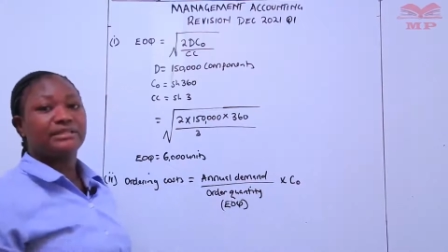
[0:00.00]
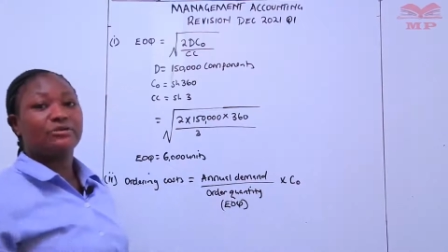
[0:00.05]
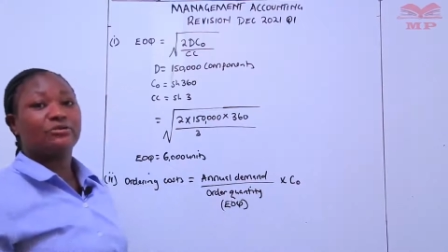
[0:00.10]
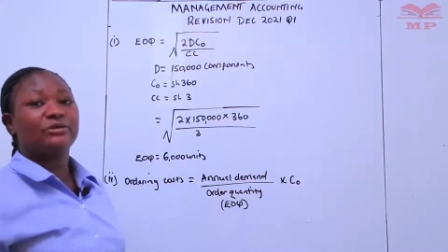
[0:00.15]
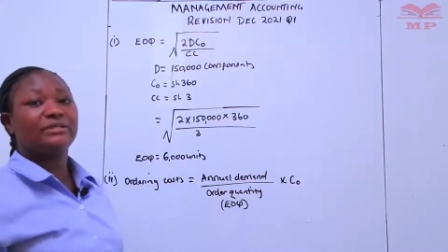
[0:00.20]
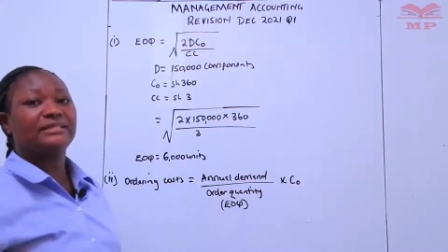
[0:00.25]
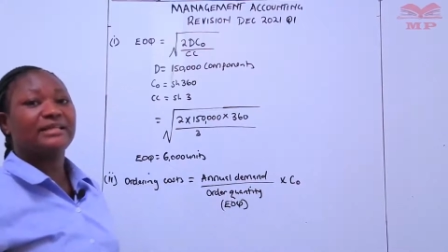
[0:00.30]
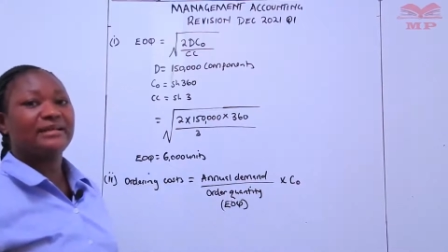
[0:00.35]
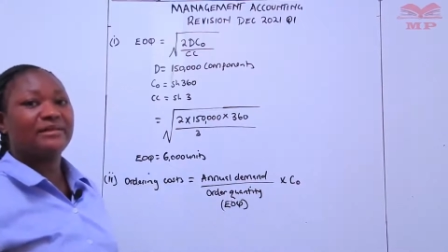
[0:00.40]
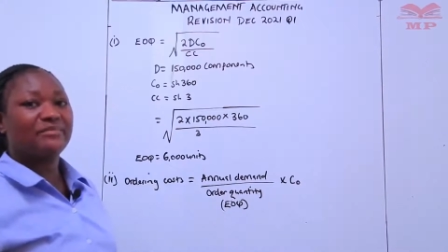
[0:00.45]

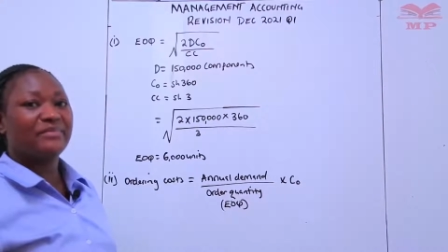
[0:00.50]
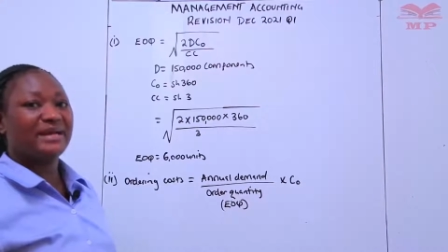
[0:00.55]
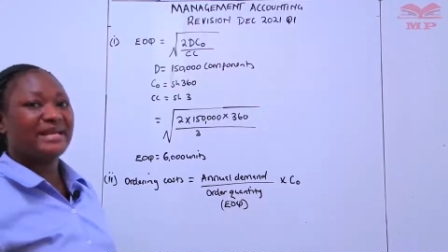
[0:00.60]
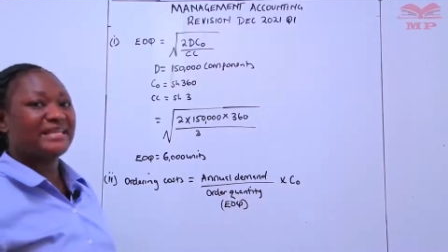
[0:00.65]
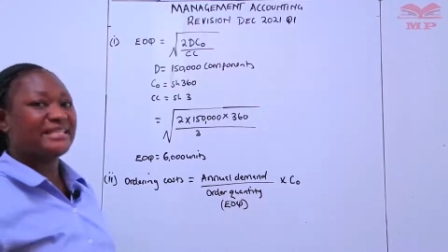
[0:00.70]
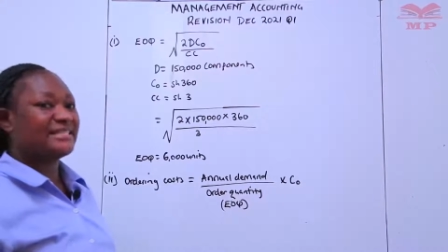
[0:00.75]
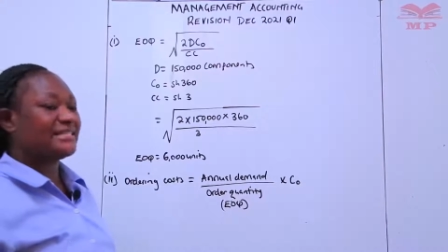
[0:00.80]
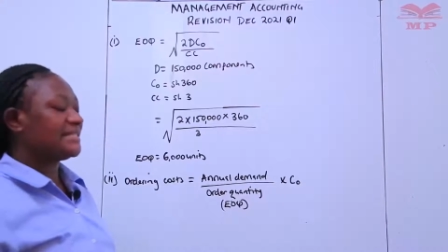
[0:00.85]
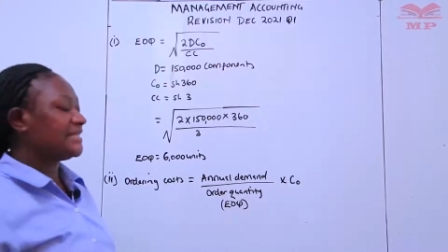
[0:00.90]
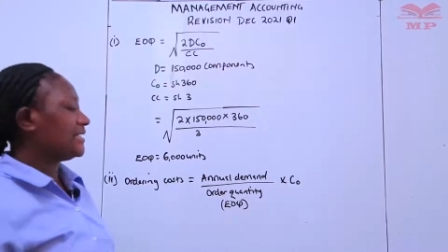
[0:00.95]
denoted
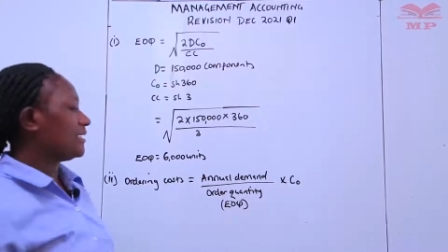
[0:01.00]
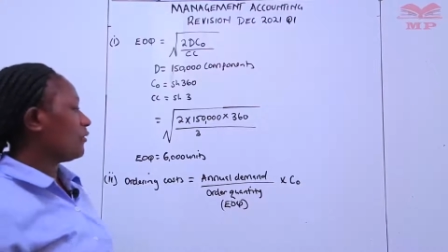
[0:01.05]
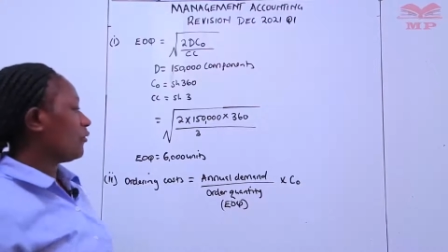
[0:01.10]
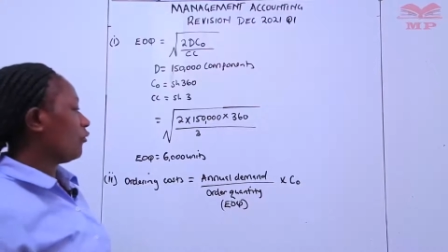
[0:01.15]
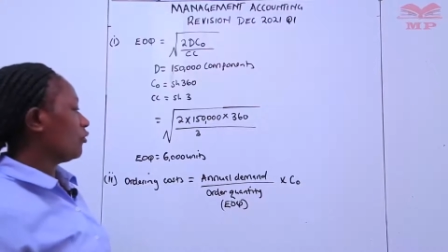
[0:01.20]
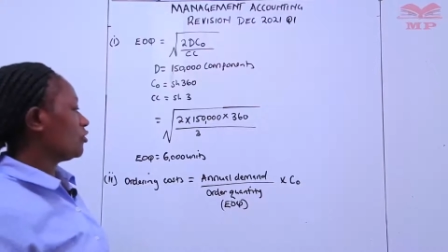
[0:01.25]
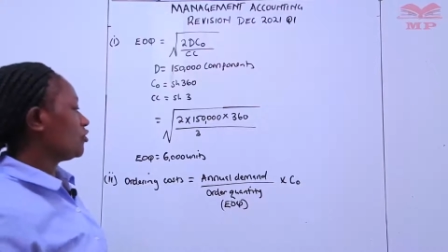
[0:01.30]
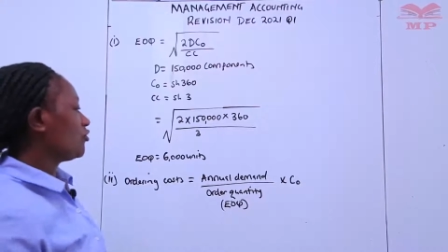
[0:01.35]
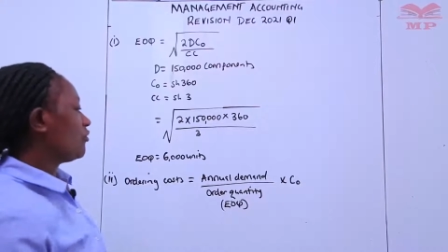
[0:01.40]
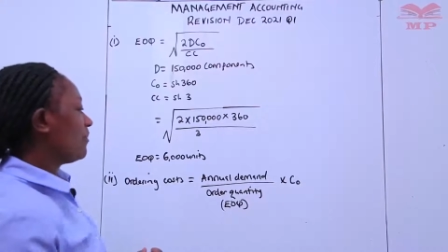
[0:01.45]
by
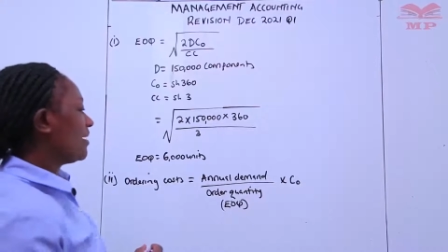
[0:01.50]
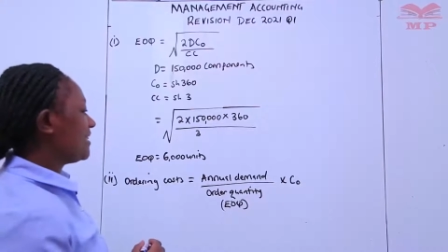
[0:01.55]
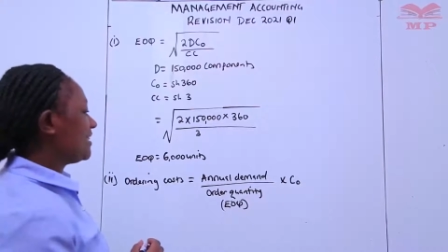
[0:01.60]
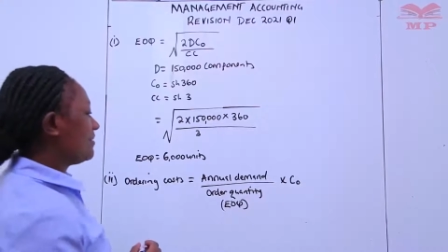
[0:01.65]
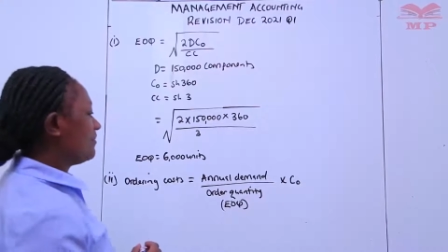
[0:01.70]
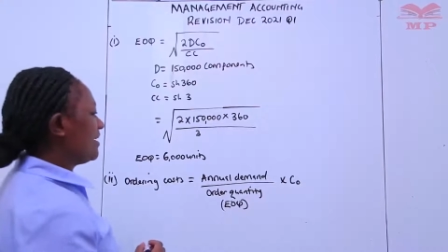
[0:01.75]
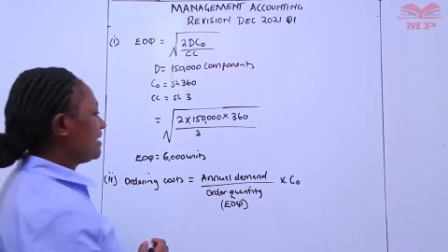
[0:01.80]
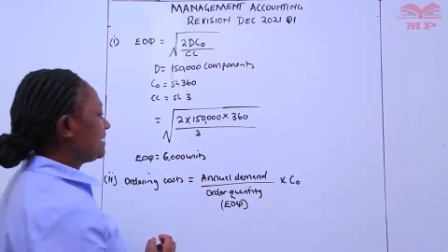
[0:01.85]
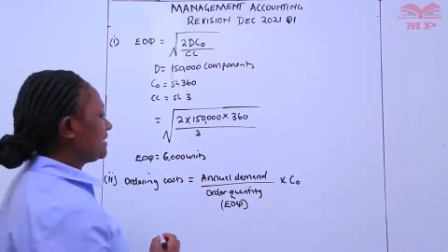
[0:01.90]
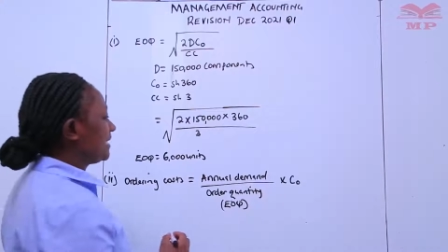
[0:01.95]
CO. So
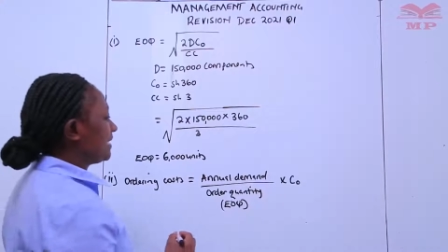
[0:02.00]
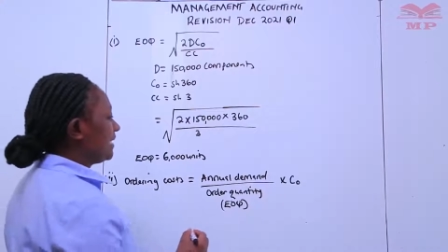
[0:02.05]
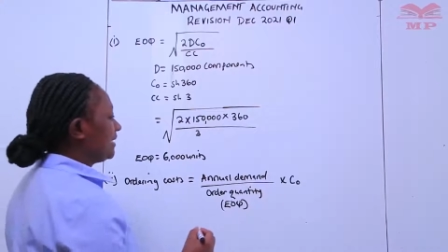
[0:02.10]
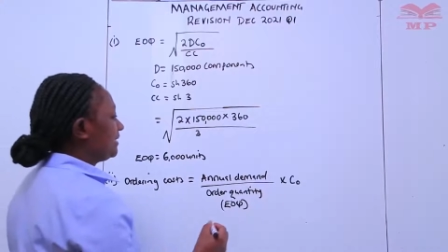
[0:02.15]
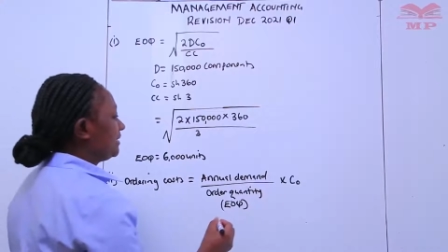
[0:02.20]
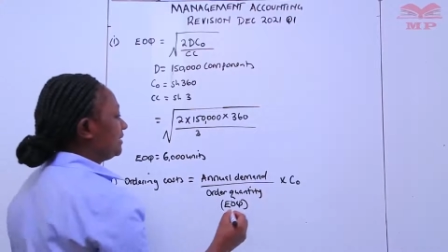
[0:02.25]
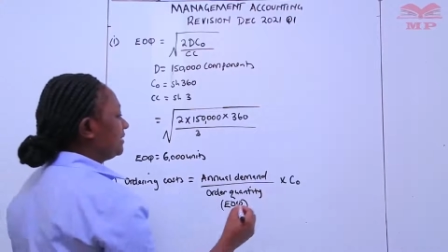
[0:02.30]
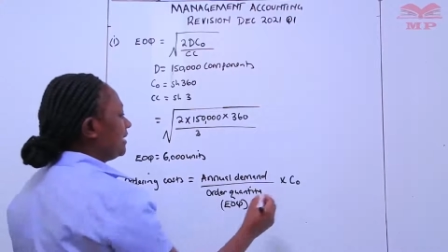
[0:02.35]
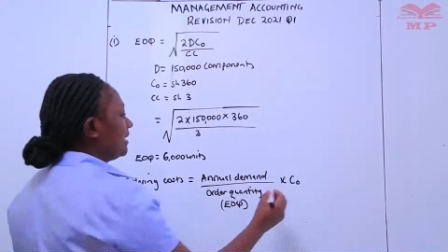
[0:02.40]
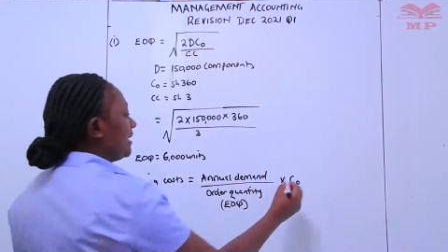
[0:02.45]

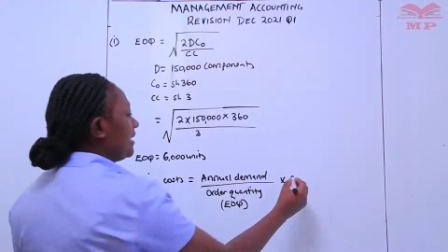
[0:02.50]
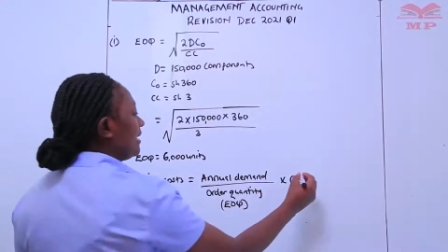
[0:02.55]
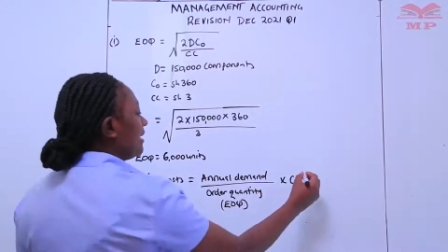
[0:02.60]
mathematically,